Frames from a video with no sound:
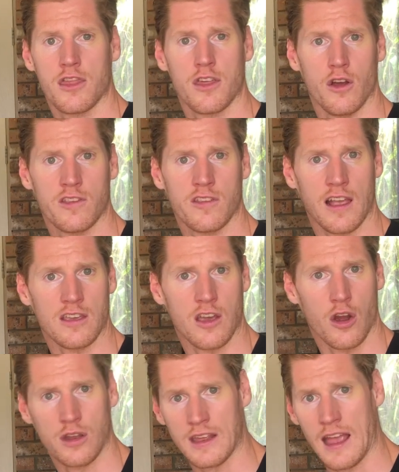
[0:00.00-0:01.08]
third set you're
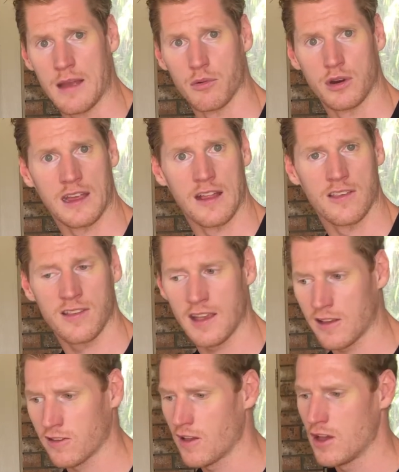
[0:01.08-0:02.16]
only able to get
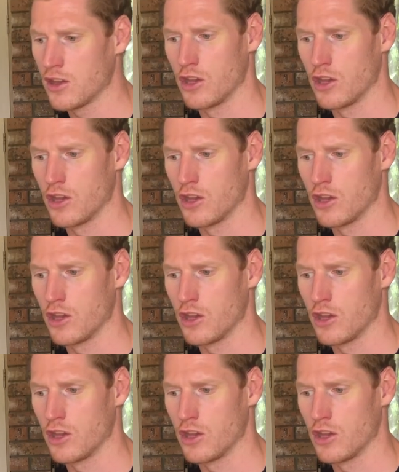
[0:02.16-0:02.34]
6.